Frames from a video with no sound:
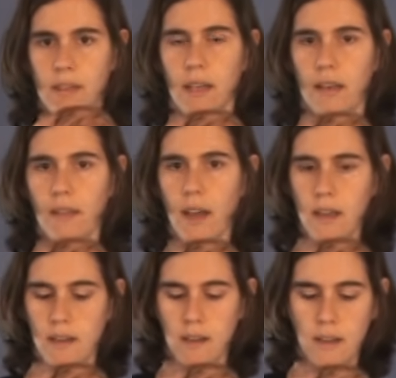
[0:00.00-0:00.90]
like that.
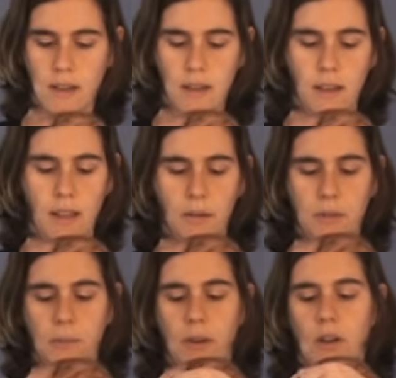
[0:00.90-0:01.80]
And I'm going to
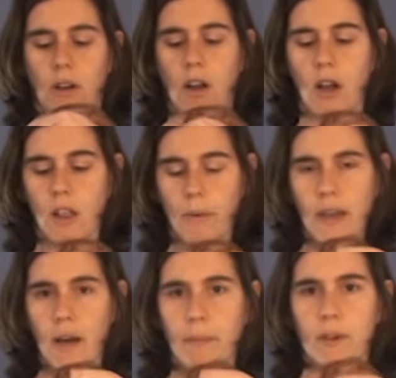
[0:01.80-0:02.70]
spread it all the way
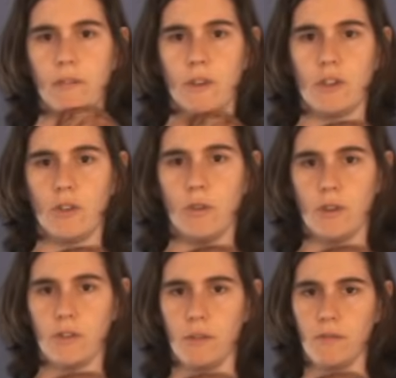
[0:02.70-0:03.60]
up and over his shoulder
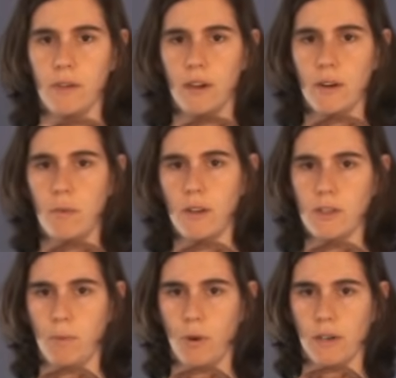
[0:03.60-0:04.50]
so he's very well
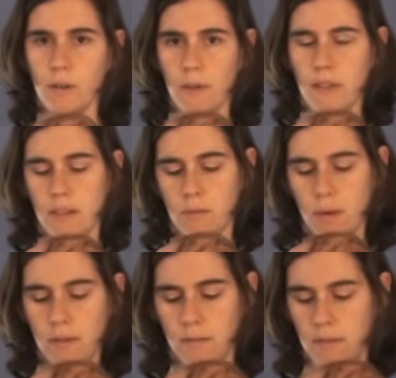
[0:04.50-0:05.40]
supported with this one.
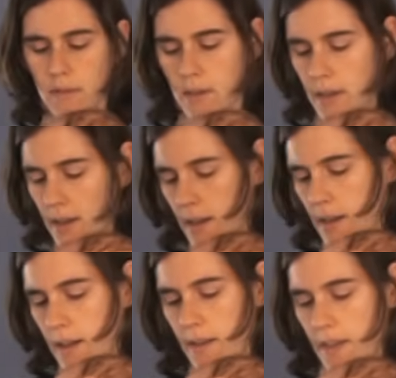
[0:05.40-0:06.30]

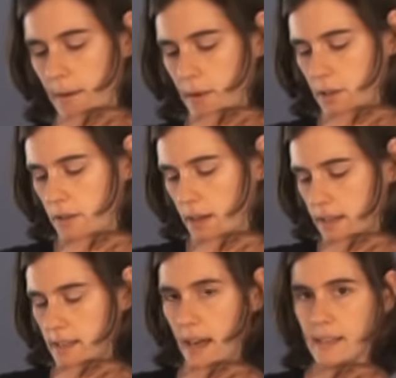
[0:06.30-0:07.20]
Then I'm going to do the
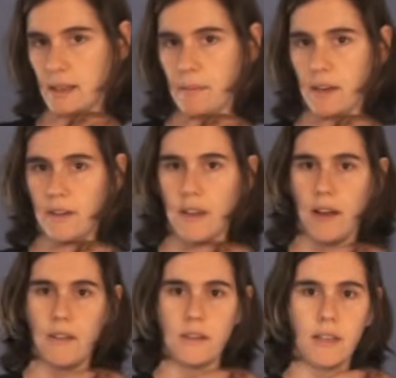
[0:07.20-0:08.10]
exact same thing on the
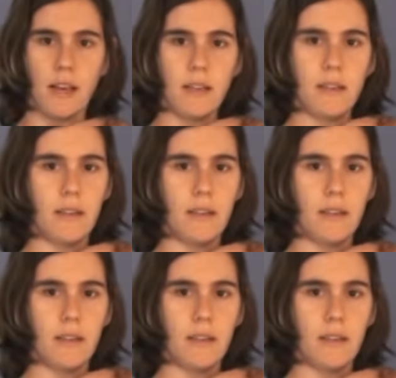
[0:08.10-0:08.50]
other side.